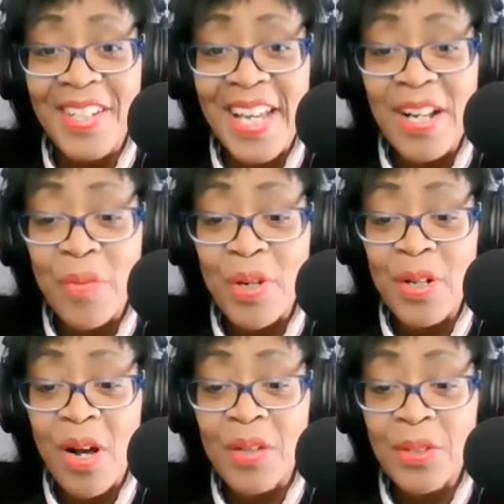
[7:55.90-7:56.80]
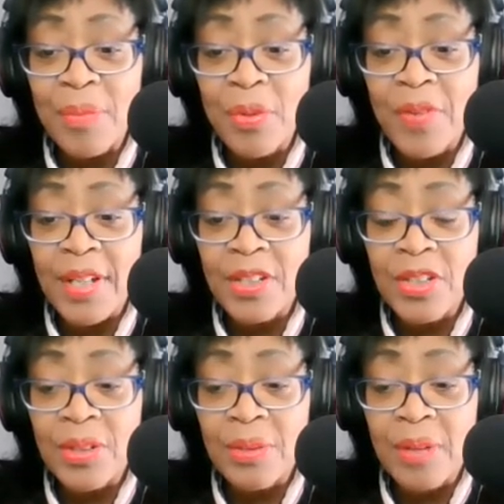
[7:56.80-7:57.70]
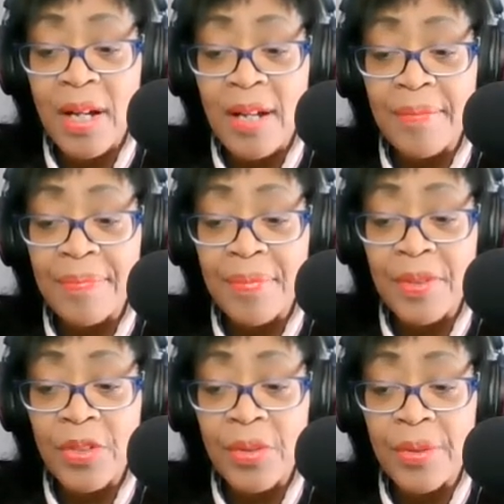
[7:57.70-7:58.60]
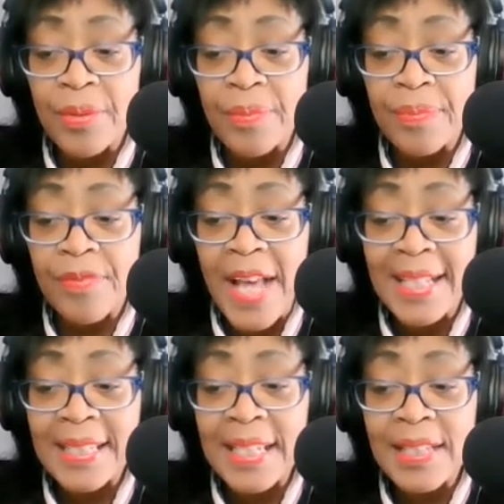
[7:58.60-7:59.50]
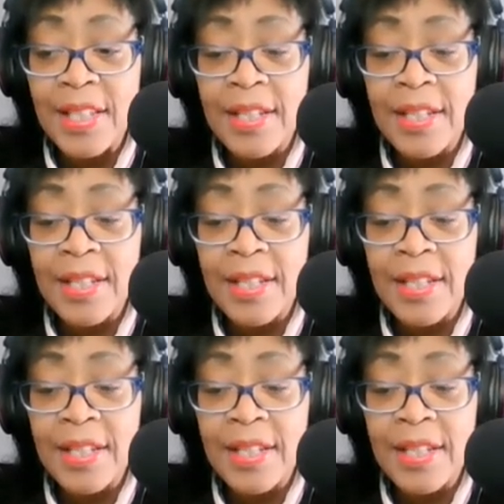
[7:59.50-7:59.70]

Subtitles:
Okay, and I want to also move on to your vaccines